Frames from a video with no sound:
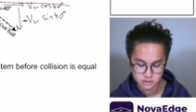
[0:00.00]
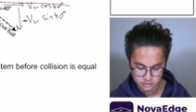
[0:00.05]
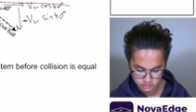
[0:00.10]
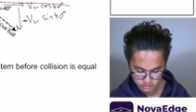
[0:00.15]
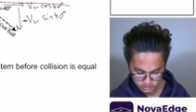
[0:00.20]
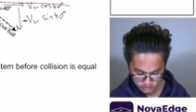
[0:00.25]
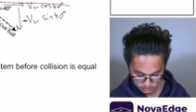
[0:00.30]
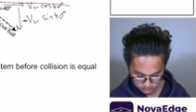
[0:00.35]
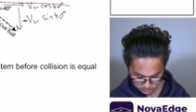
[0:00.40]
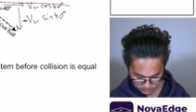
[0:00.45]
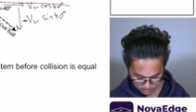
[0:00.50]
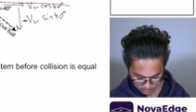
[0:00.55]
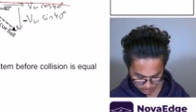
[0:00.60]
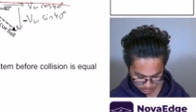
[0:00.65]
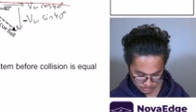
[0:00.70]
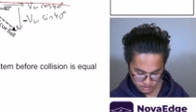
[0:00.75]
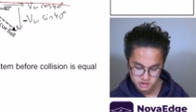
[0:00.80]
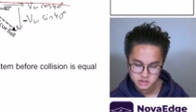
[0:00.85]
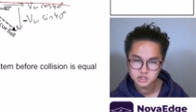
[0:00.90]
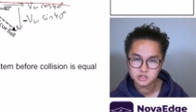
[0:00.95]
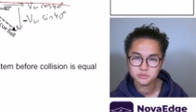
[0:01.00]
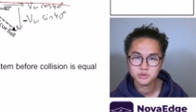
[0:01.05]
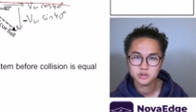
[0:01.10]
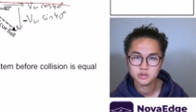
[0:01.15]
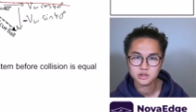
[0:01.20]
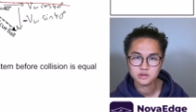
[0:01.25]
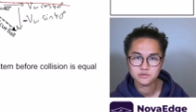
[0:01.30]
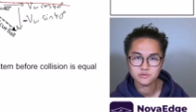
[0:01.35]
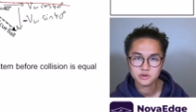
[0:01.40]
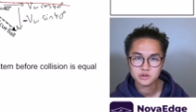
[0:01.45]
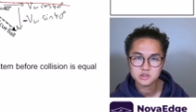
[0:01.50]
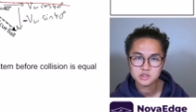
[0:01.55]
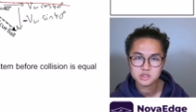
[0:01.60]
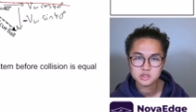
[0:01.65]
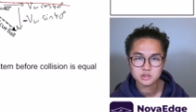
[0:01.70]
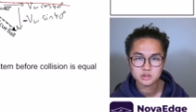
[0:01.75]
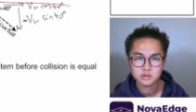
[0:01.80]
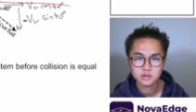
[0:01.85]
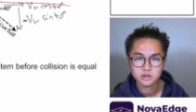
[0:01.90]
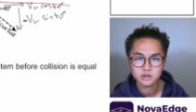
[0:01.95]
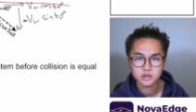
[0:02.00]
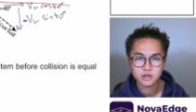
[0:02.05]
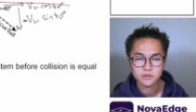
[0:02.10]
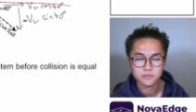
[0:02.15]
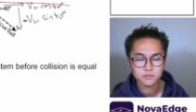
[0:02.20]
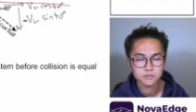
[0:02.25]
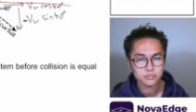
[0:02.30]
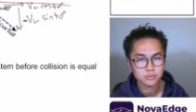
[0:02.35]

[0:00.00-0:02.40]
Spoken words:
Okay, this is a bit advanced. It